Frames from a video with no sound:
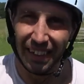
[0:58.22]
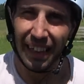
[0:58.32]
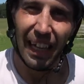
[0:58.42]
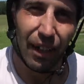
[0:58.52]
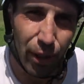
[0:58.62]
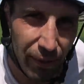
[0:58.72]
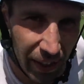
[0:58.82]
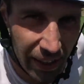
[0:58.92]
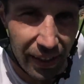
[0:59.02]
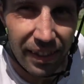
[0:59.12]
Yeah, well,
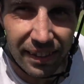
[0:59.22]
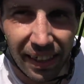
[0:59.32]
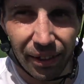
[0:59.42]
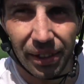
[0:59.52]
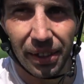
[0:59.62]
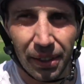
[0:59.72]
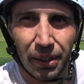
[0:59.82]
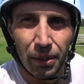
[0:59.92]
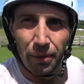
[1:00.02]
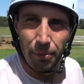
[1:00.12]
everything hurts now.
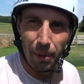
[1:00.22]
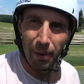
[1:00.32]
My